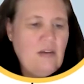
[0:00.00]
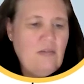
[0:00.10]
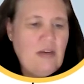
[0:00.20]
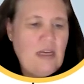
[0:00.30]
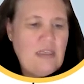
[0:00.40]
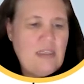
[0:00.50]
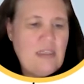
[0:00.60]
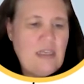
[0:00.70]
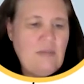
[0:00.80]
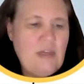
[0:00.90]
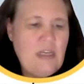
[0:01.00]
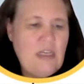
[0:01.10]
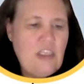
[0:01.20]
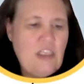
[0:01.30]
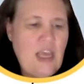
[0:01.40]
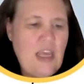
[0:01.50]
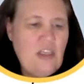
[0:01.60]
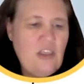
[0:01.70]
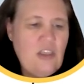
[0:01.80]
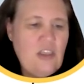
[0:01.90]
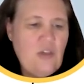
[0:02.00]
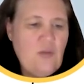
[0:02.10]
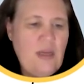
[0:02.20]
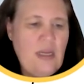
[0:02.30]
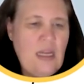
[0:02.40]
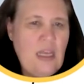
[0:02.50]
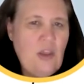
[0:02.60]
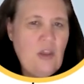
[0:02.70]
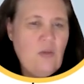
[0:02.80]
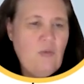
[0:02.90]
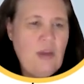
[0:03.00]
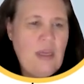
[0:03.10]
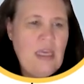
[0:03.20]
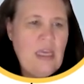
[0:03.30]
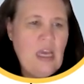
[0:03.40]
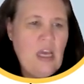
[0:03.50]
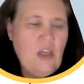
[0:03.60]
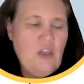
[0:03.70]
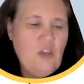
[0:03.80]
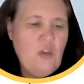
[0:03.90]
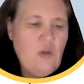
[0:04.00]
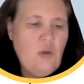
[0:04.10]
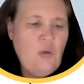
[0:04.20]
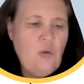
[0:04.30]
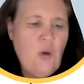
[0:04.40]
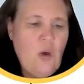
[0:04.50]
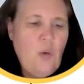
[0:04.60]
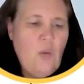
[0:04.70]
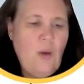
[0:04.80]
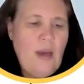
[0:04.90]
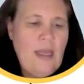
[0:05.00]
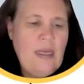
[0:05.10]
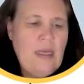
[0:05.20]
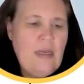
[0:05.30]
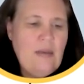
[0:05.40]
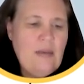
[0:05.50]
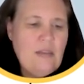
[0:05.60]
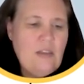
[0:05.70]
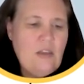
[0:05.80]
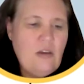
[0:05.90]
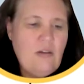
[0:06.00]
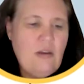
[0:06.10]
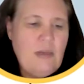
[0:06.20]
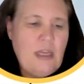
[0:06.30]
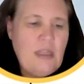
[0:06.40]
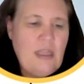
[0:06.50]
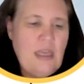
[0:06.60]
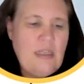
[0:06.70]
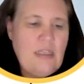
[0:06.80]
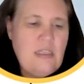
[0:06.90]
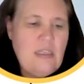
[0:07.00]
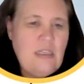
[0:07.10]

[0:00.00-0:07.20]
All right, I'm going to change the screen in 3, 2, 1. Sorry about that.